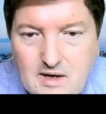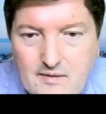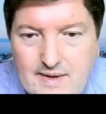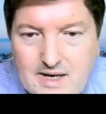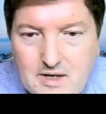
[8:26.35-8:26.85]
for
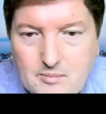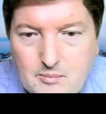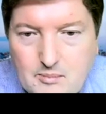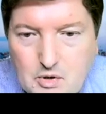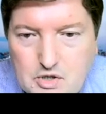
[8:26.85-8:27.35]
the end of
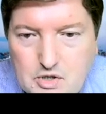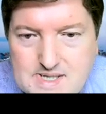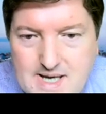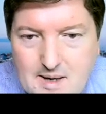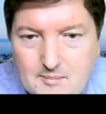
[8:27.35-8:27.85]
module
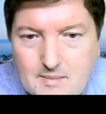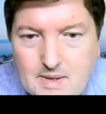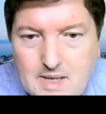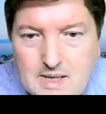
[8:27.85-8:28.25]
exam,